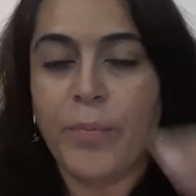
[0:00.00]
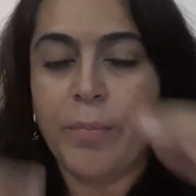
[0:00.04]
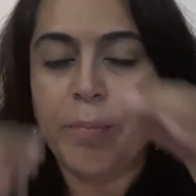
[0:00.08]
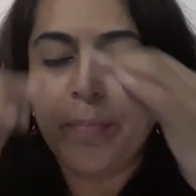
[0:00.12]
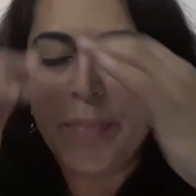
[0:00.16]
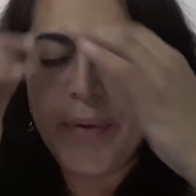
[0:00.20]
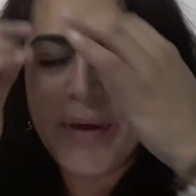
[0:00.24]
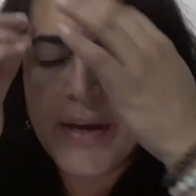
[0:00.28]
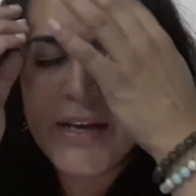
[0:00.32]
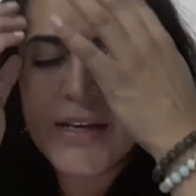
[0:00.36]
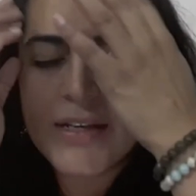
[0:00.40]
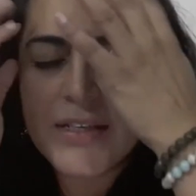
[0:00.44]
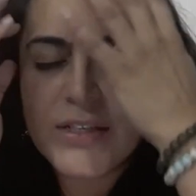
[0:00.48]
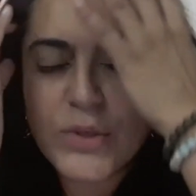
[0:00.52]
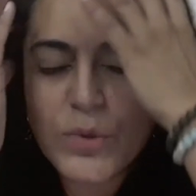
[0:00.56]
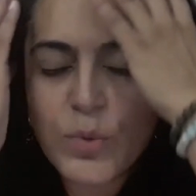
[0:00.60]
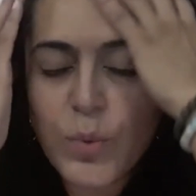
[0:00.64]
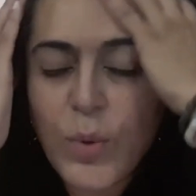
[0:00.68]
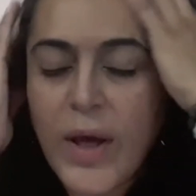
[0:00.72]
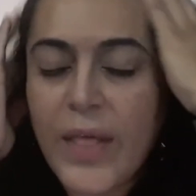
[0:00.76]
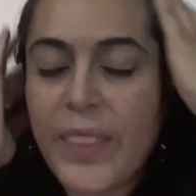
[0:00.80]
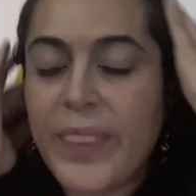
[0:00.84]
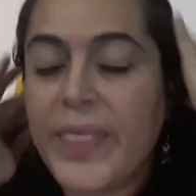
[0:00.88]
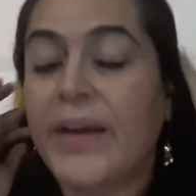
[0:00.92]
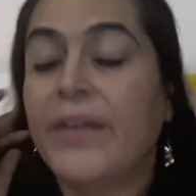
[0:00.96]
biggest
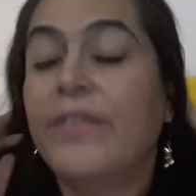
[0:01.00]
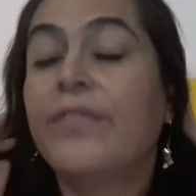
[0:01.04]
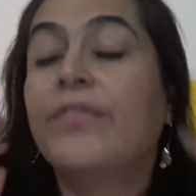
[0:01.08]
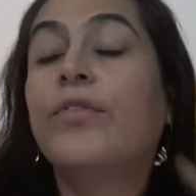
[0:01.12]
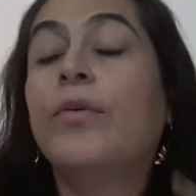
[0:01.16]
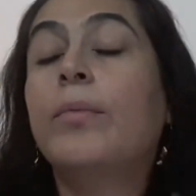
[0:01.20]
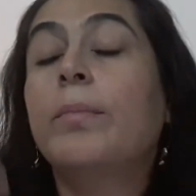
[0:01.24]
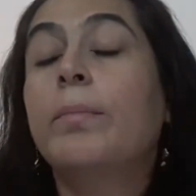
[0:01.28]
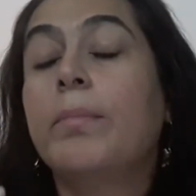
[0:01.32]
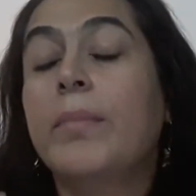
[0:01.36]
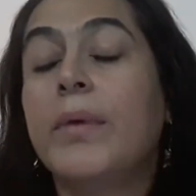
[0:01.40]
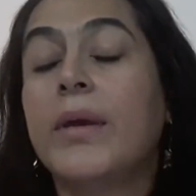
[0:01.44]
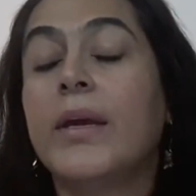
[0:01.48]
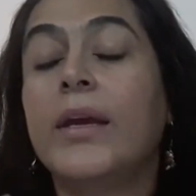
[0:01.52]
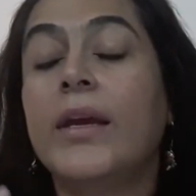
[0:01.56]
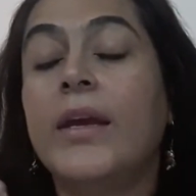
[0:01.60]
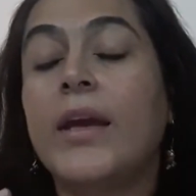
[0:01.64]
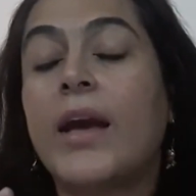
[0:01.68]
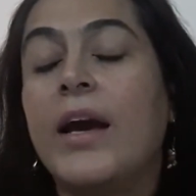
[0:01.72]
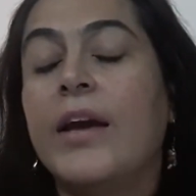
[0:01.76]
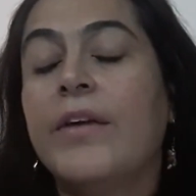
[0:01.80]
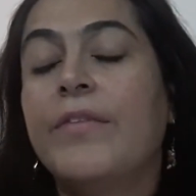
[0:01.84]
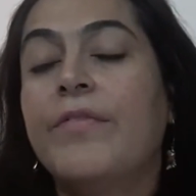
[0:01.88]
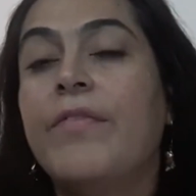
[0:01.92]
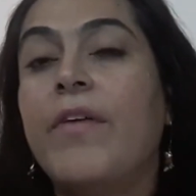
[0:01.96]
one that for me
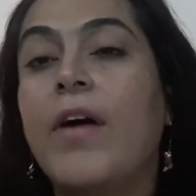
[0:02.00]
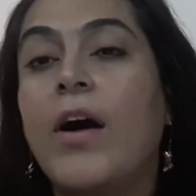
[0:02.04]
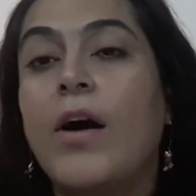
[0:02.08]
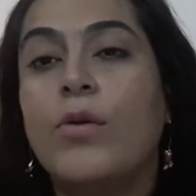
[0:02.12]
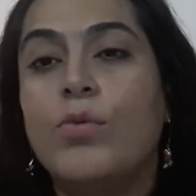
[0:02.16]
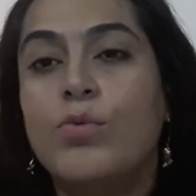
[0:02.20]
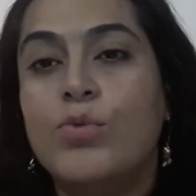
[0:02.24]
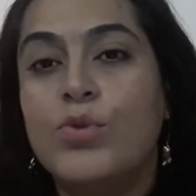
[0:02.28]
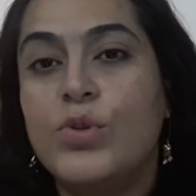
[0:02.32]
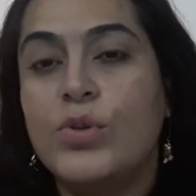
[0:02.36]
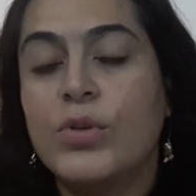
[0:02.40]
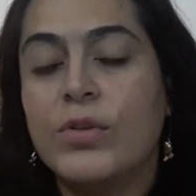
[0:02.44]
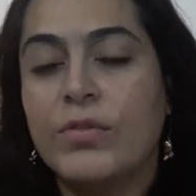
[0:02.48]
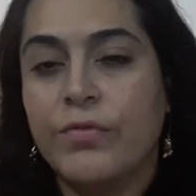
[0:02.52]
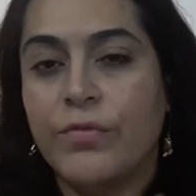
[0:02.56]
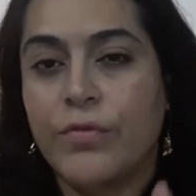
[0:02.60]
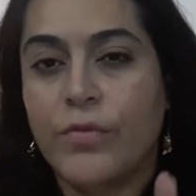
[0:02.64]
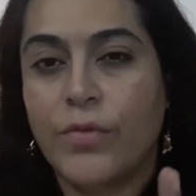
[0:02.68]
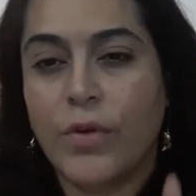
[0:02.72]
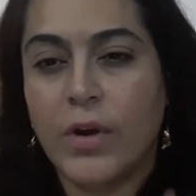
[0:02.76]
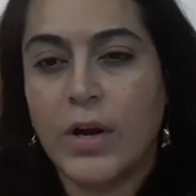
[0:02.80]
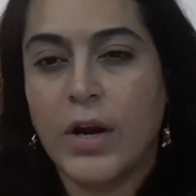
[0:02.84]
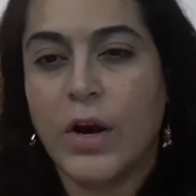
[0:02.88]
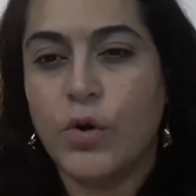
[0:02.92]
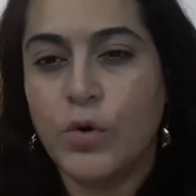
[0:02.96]
I found
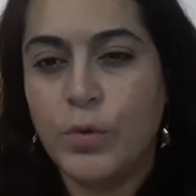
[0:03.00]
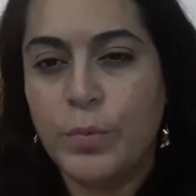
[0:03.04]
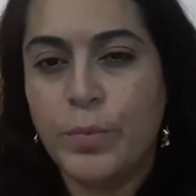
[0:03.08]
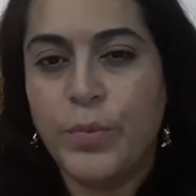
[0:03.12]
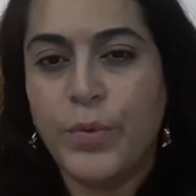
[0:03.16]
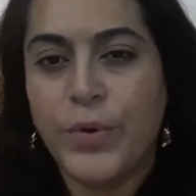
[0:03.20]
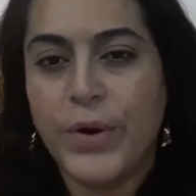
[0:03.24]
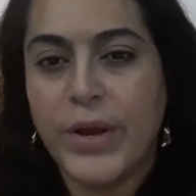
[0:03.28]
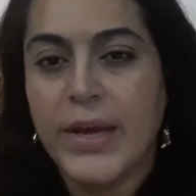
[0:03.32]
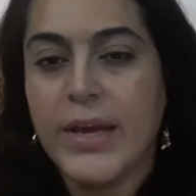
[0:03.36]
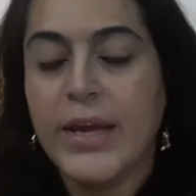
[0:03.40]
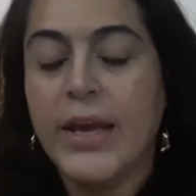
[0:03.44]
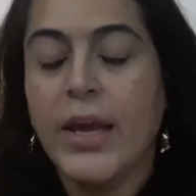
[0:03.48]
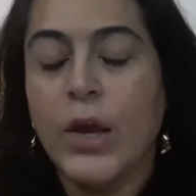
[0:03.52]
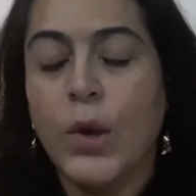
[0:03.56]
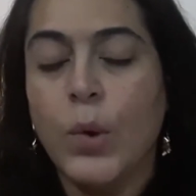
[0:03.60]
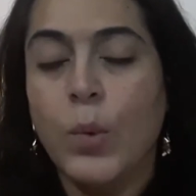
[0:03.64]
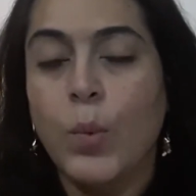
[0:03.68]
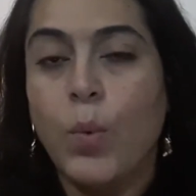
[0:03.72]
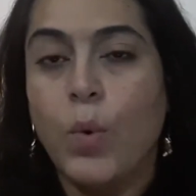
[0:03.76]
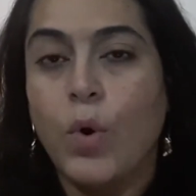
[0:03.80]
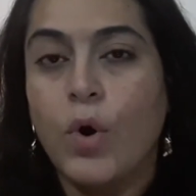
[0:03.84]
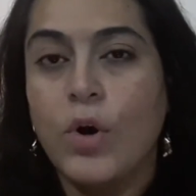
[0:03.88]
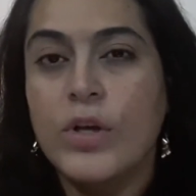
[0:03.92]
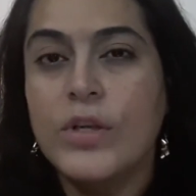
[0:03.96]

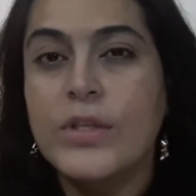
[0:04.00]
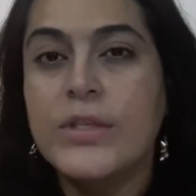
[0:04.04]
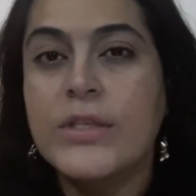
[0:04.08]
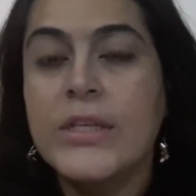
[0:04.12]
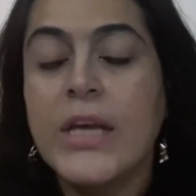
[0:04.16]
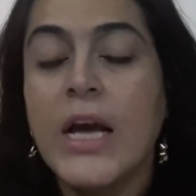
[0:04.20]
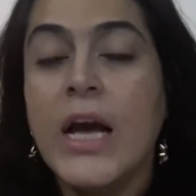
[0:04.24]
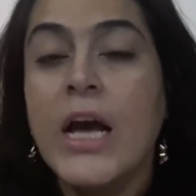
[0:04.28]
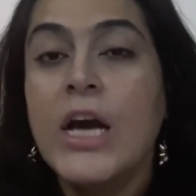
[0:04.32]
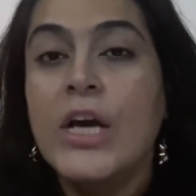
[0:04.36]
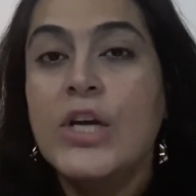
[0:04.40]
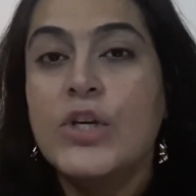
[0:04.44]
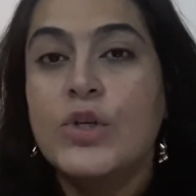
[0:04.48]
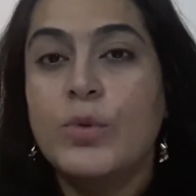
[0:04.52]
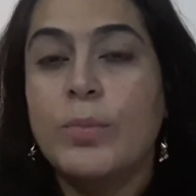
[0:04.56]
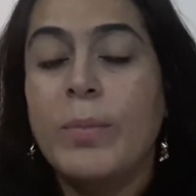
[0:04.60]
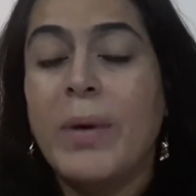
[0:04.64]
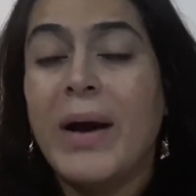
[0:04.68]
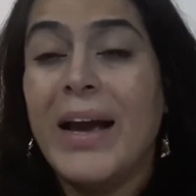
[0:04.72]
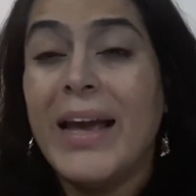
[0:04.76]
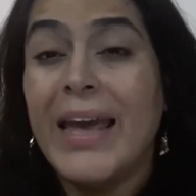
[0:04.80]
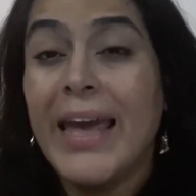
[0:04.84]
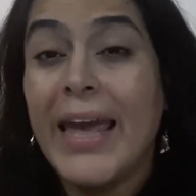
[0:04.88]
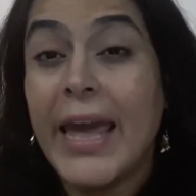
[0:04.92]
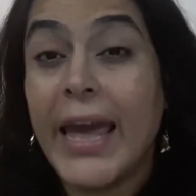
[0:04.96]
groundbreaking was to
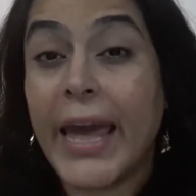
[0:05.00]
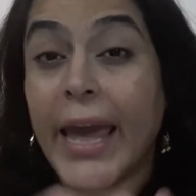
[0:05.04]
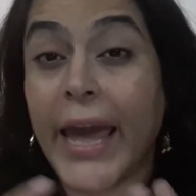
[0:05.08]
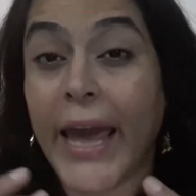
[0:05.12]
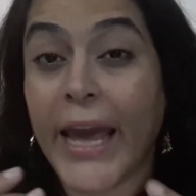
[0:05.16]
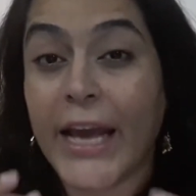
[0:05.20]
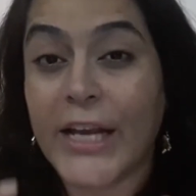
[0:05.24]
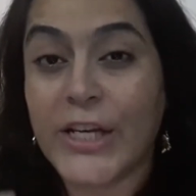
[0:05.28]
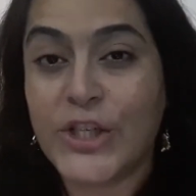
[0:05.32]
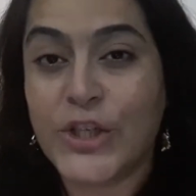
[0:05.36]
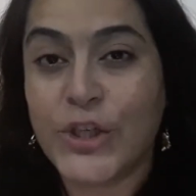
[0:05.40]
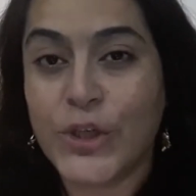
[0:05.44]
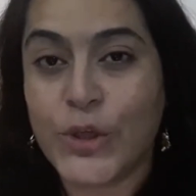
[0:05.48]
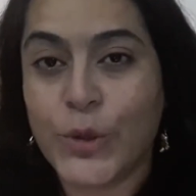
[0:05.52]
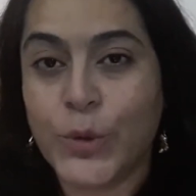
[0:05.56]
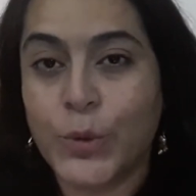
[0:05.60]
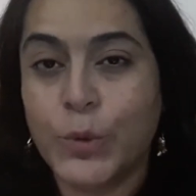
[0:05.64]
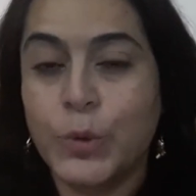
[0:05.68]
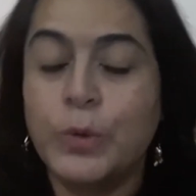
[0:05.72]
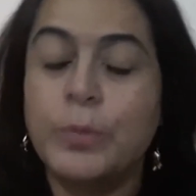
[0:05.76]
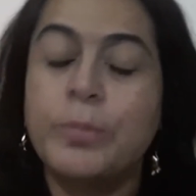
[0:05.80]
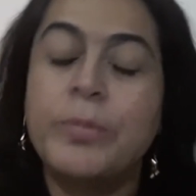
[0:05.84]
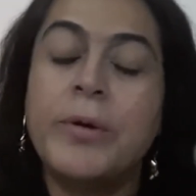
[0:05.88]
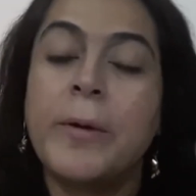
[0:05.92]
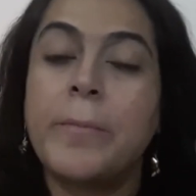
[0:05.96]
buy air
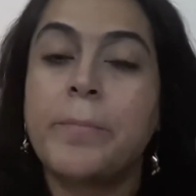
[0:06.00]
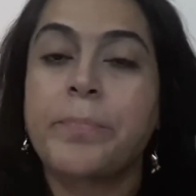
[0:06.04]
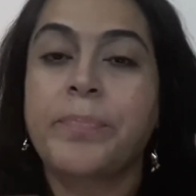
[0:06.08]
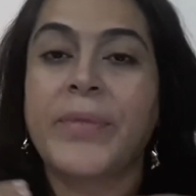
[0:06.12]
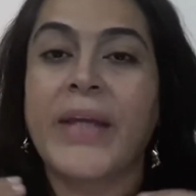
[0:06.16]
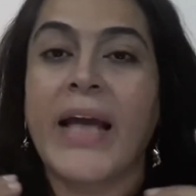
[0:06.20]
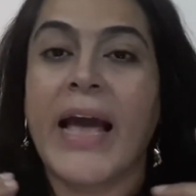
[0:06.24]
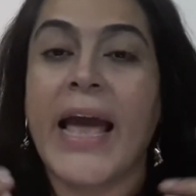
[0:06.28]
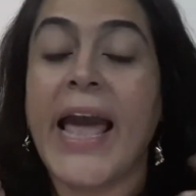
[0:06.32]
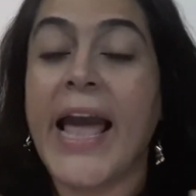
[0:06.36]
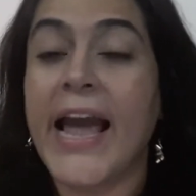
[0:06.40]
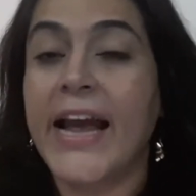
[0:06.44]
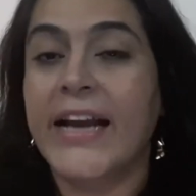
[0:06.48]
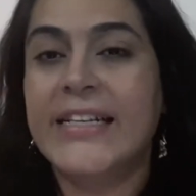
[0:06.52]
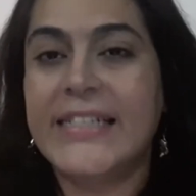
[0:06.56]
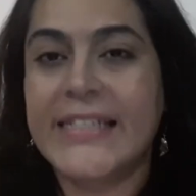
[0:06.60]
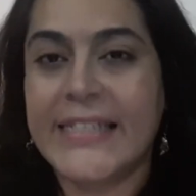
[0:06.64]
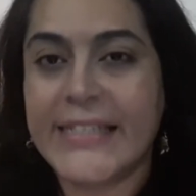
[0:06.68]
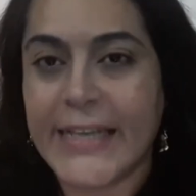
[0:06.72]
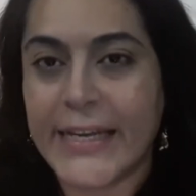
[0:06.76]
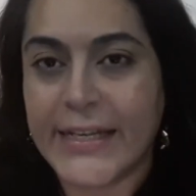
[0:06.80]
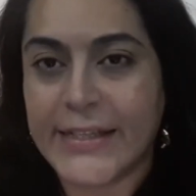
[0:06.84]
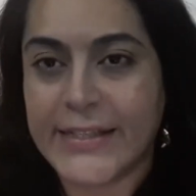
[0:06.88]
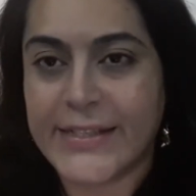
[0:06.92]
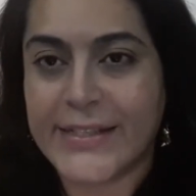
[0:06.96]
tube
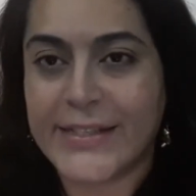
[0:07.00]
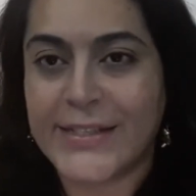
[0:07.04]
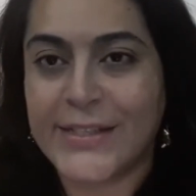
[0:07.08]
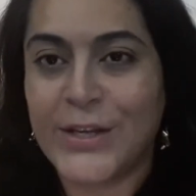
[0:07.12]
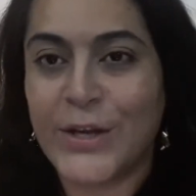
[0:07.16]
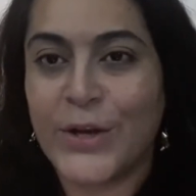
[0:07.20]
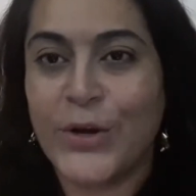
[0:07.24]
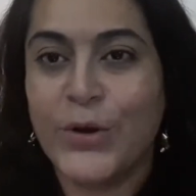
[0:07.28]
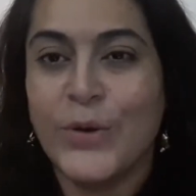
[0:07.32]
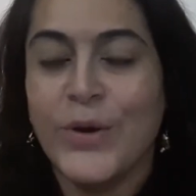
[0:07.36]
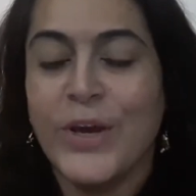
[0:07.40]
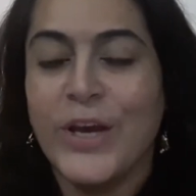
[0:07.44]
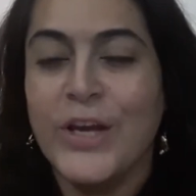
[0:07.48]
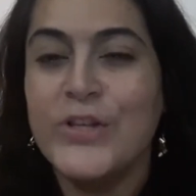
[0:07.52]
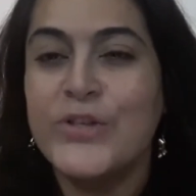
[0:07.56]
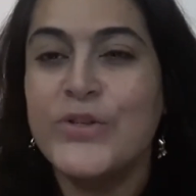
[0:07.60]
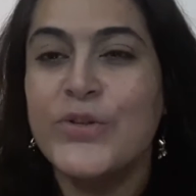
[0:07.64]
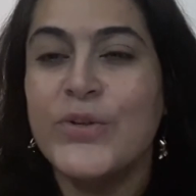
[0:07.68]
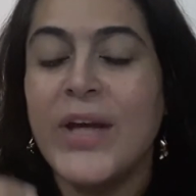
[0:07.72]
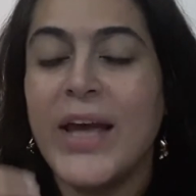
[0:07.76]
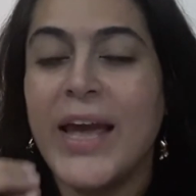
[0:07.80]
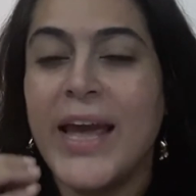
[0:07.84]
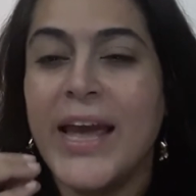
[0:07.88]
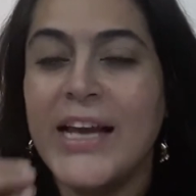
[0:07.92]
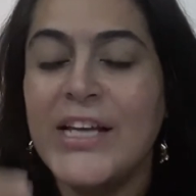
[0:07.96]
headsets. Okay,
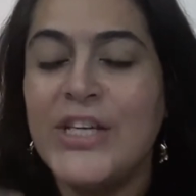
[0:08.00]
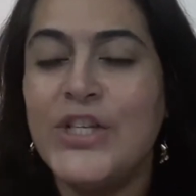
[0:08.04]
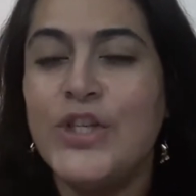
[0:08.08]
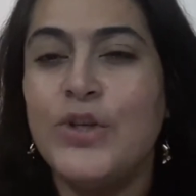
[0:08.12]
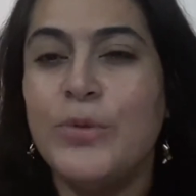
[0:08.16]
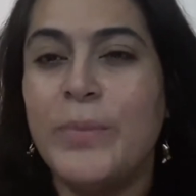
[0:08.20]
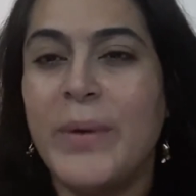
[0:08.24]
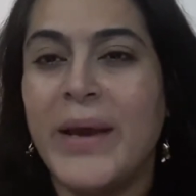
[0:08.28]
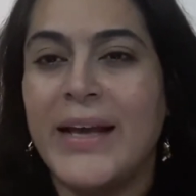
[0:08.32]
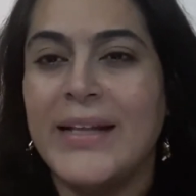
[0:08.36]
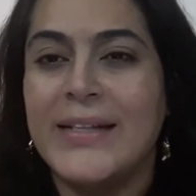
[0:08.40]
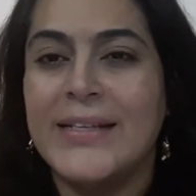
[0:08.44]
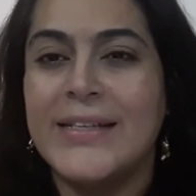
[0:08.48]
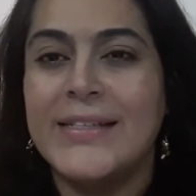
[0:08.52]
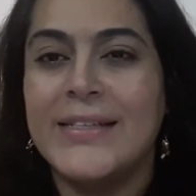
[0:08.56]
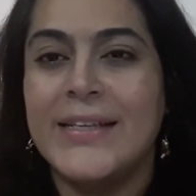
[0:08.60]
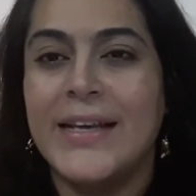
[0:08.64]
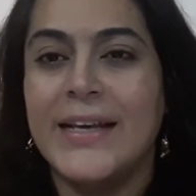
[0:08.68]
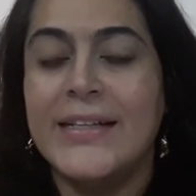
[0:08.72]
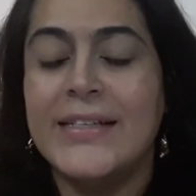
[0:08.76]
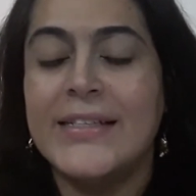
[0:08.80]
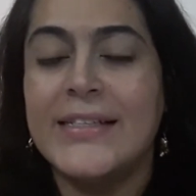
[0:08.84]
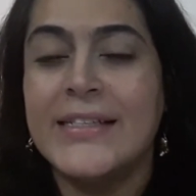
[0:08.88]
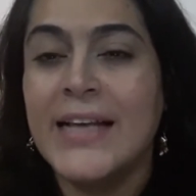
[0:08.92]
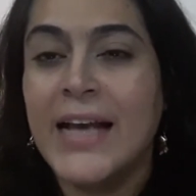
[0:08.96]
so the air tube
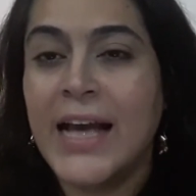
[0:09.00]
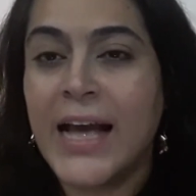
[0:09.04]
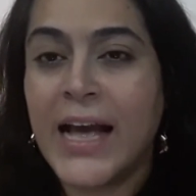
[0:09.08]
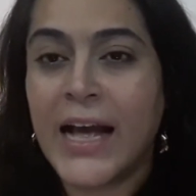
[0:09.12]
headsets,